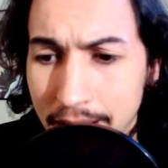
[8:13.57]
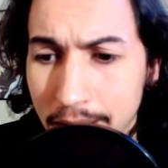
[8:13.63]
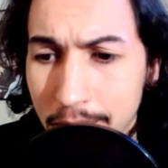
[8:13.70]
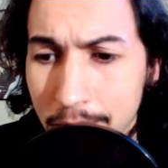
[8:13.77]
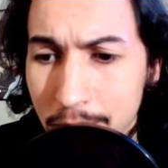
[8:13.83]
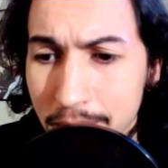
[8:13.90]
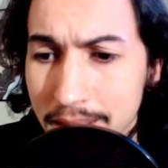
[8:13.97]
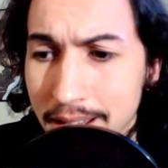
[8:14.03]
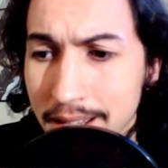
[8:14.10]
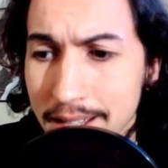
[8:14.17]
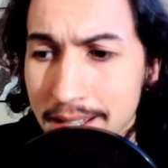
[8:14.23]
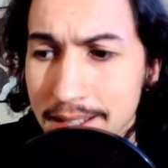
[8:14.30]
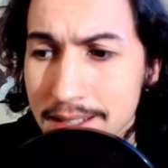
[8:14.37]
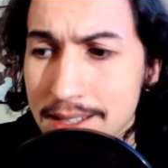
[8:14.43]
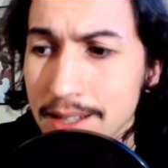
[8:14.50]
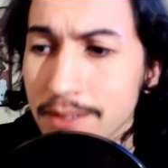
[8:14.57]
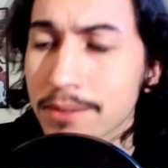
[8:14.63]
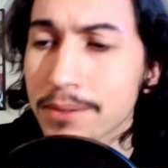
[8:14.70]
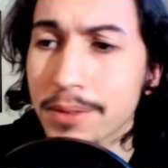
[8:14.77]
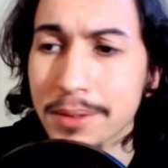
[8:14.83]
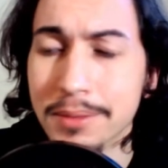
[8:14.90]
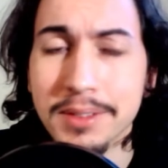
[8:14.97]
with a
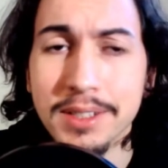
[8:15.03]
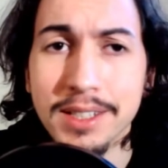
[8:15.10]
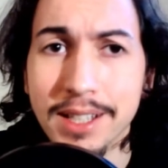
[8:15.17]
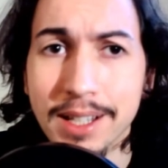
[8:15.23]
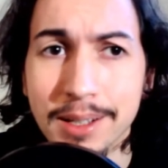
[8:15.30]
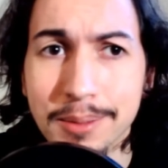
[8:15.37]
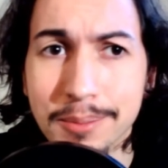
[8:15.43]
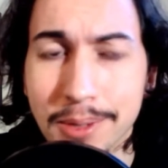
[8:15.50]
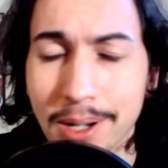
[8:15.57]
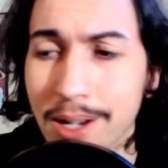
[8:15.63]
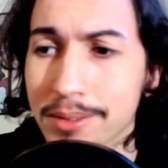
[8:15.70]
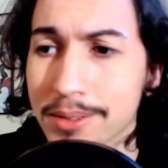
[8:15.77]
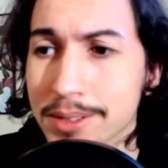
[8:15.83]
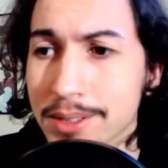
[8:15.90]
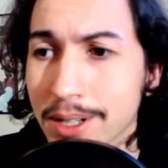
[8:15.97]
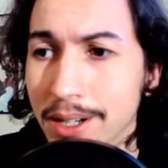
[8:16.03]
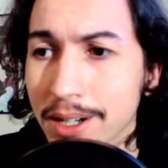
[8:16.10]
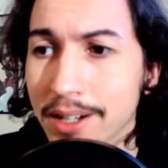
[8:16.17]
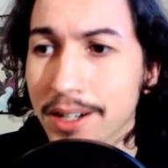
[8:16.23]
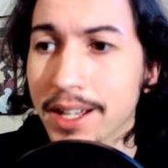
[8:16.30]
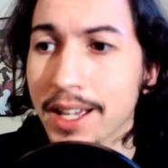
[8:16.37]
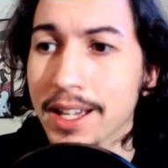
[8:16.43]
750M graphics
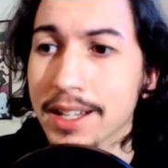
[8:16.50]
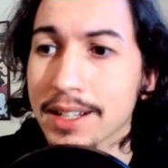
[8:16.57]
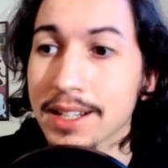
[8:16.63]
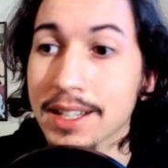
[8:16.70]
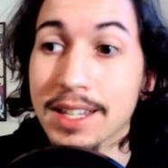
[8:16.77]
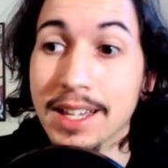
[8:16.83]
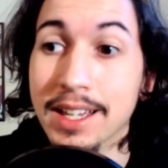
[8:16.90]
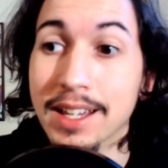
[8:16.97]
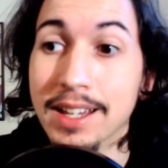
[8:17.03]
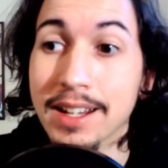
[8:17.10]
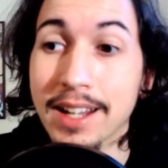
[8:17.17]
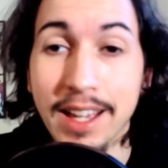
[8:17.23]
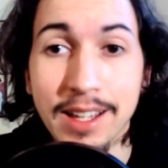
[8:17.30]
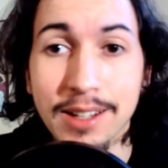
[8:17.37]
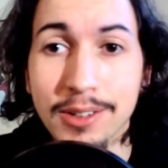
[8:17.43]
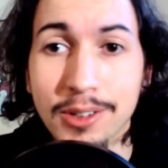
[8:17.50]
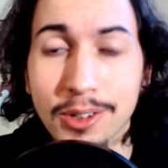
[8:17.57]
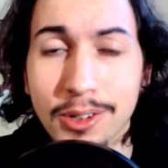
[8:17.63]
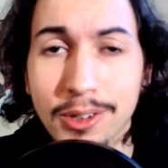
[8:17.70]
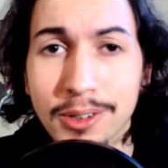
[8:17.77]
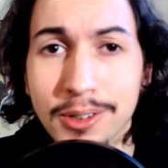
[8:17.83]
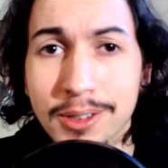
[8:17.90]
card, and it can't
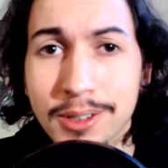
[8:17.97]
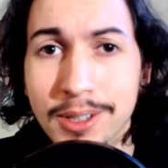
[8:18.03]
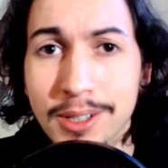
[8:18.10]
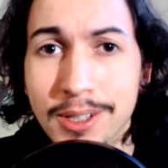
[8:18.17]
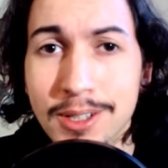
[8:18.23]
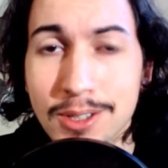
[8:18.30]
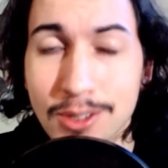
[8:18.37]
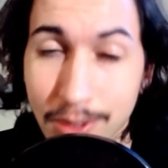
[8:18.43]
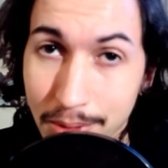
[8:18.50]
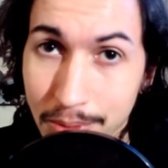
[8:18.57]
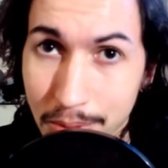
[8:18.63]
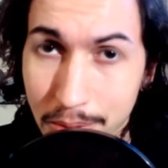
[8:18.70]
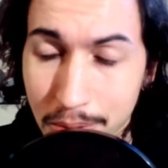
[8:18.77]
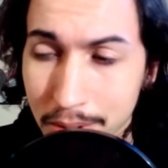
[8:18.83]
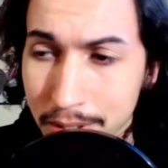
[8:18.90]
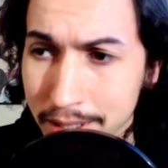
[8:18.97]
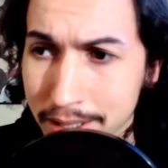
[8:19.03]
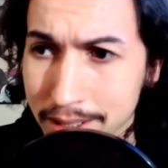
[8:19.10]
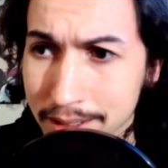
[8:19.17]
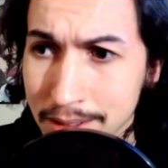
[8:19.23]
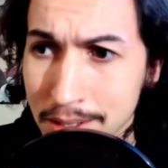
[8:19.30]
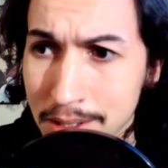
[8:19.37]
handle screen
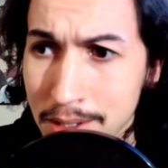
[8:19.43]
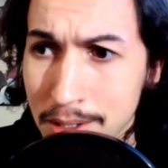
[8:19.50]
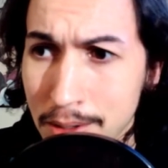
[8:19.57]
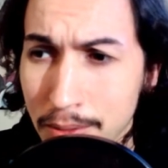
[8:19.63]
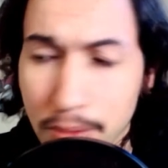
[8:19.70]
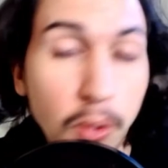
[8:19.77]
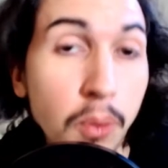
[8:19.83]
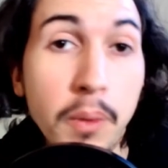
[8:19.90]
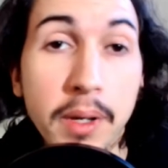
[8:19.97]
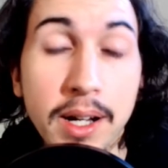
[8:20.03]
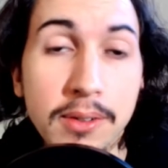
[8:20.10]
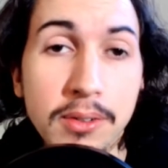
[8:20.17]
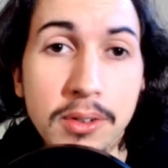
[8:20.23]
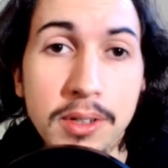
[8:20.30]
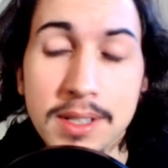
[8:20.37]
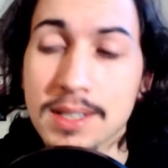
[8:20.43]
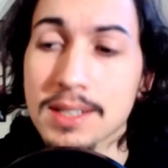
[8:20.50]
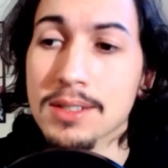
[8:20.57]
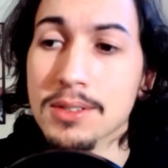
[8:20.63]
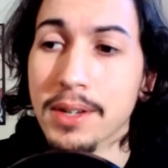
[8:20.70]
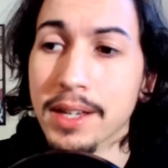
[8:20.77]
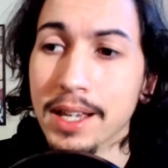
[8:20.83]
recording for whatever reason,
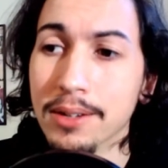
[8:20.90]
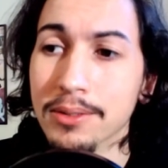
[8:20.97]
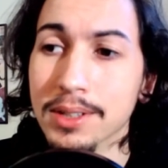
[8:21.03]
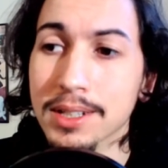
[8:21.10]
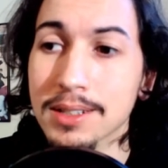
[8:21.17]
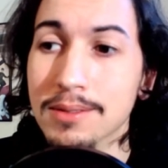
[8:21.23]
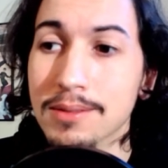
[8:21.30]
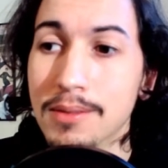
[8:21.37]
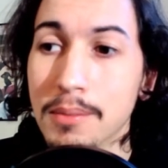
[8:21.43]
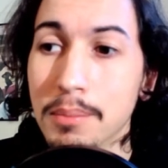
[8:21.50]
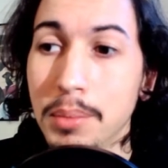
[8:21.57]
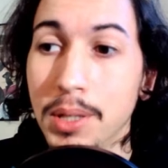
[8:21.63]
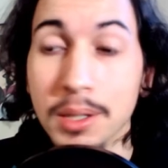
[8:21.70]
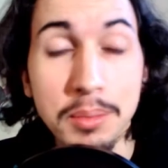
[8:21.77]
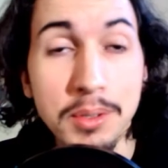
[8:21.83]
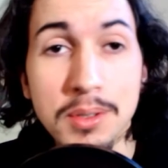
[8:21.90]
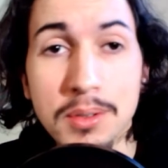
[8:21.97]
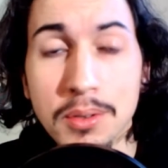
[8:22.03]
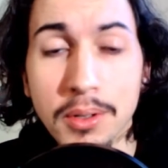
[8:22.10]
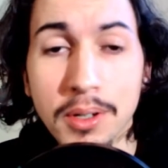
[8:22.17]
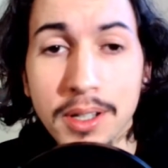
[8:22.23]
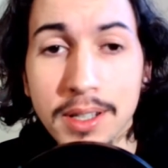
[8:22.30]
so I can't really pull up a
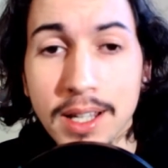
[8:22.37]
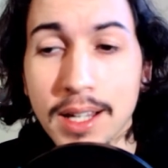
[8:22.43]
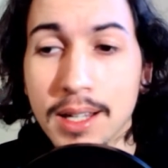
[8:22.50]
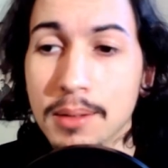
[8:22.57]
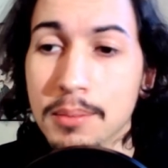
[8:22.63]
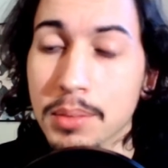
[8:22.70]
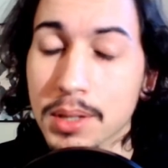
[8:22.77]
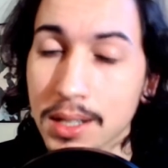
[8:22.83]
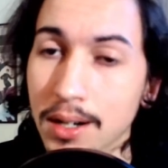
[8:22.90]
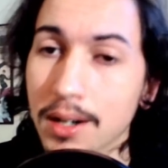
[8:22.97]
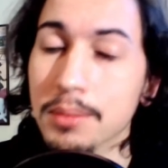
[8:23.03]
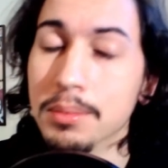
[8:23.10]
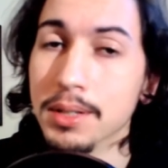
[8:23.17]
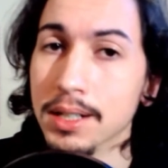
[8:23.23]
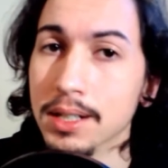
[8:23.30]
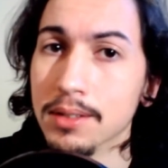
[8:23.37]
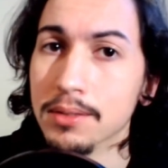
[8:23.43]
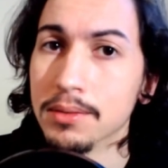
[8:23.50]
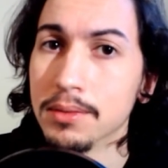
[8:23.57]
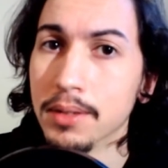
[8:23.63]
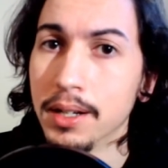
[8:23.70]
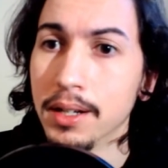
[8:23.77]
tutorial on that. But there are plenty of
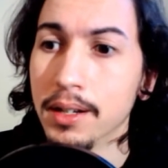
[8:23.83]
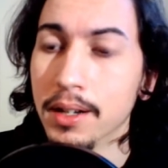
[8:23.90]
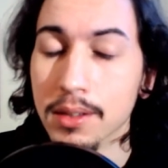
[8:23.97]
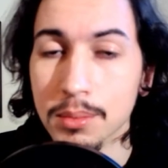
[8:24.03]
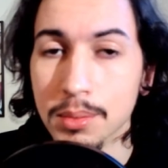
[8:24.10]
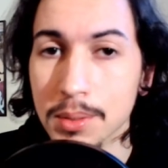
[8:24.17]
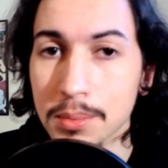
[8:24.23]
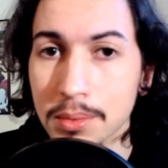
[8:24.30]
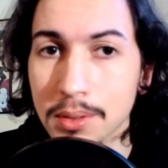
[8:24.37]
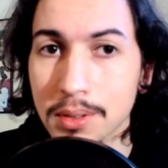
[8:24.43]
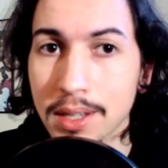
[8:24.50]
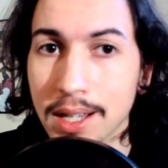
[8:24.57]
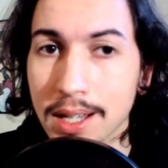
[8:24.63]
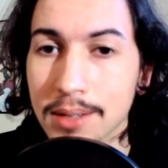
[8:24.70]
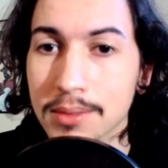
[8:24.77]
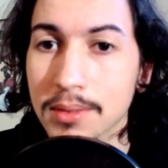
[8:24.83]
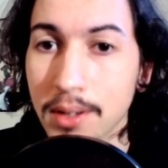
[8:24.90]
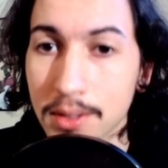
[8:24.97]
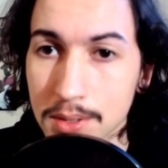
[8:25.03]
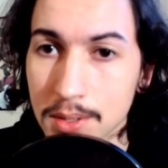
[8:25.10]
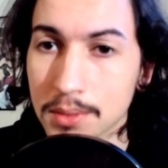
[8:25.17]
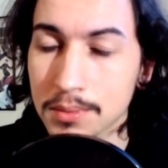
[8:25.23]
other people that have
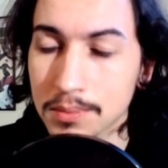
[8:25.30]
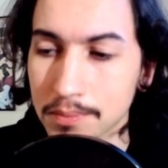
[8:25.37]
also